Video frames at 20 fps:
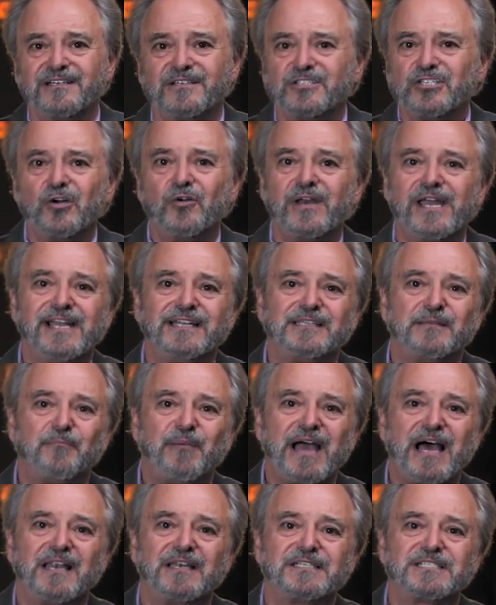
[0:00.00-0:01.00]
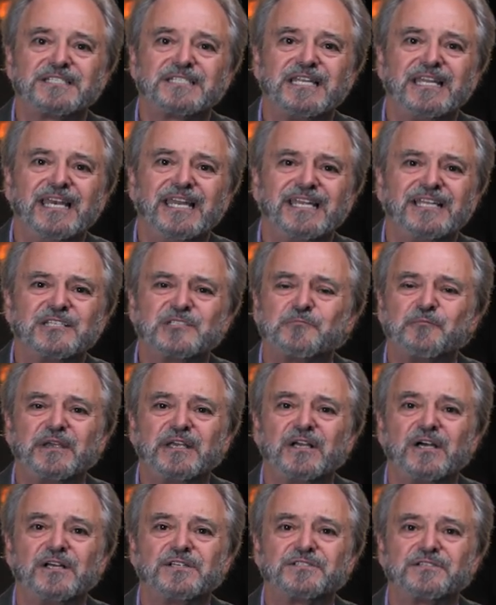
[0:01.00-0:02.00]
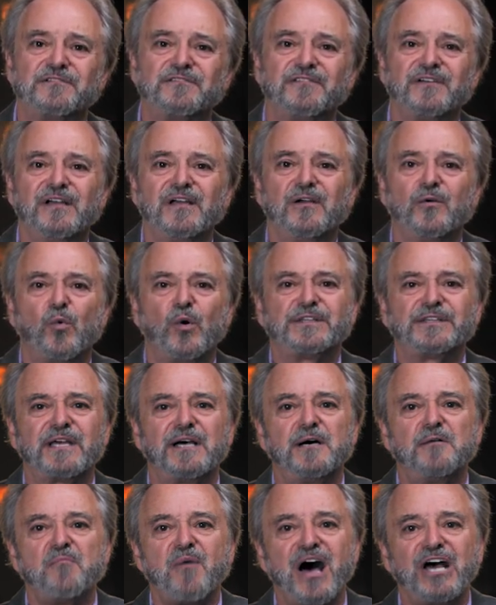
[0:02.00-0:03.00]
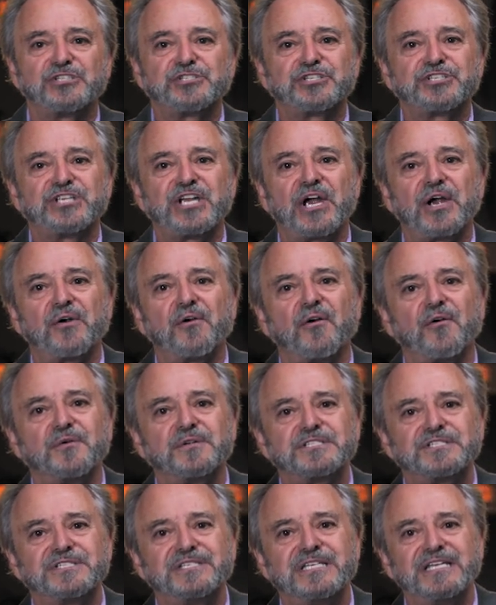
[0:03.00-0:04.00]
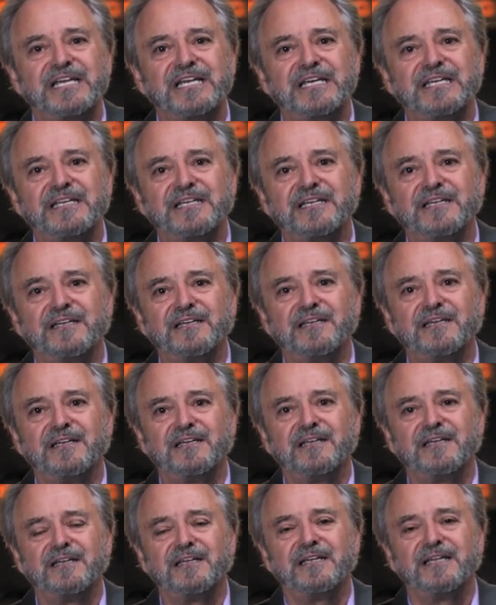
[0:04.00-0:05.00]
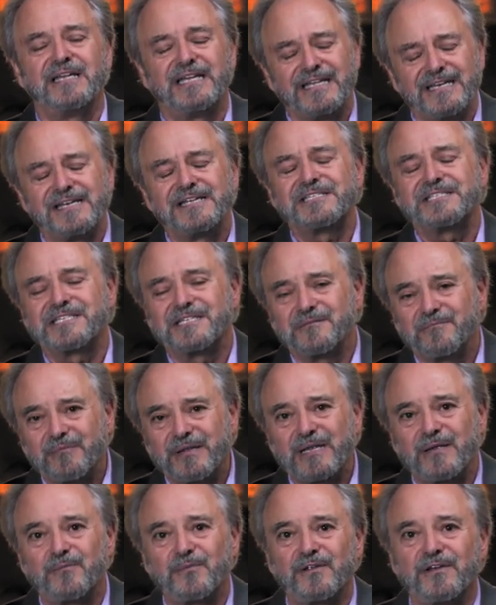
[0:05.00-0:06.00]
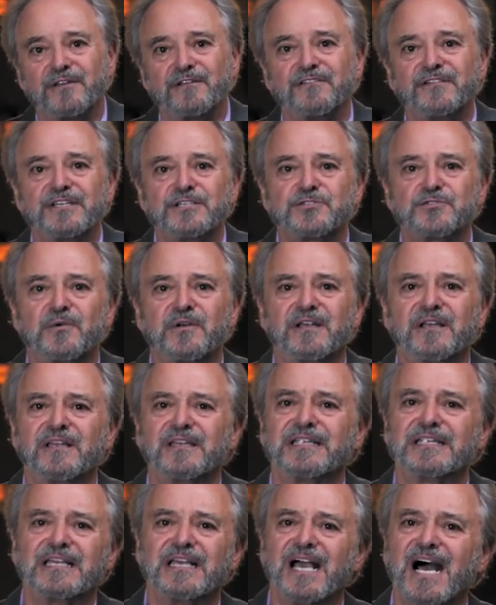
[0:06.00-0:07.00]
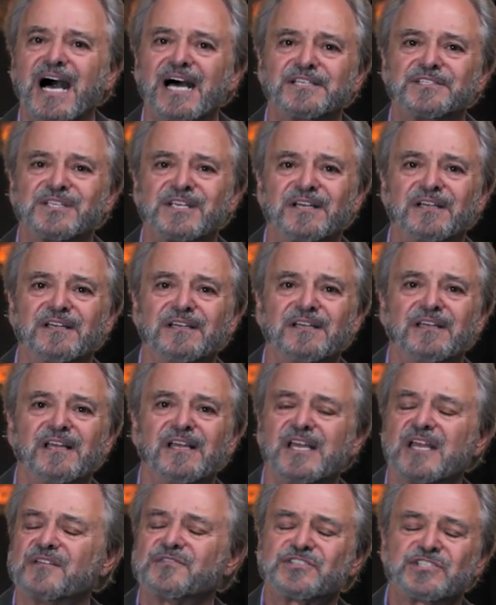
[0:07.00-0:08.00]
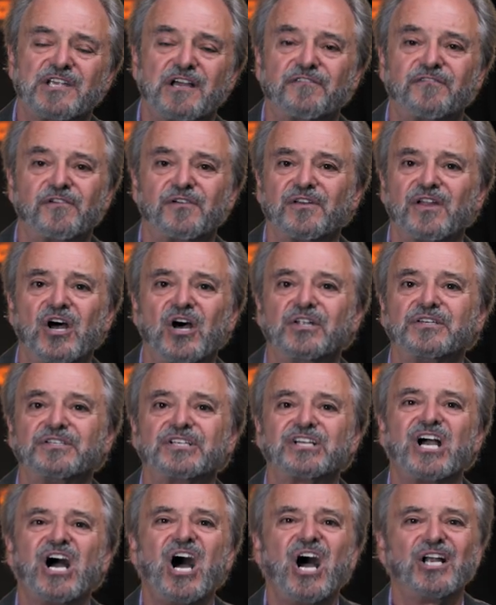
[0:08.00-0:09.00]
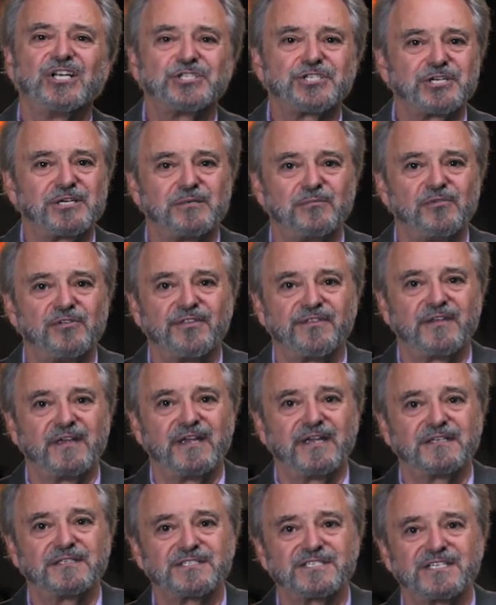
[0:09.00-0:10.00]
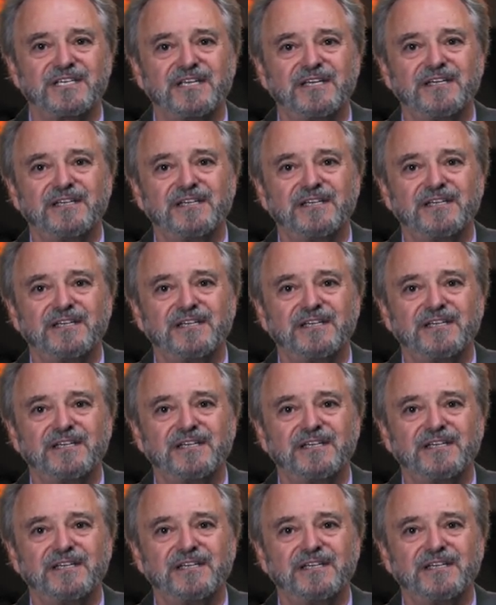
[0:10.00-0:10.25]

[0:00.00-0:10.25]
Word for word: don't hate the Palestinians because of what the Hamas terrorists did. Innocent people of Israel and Gaza have suffered unconscionable things.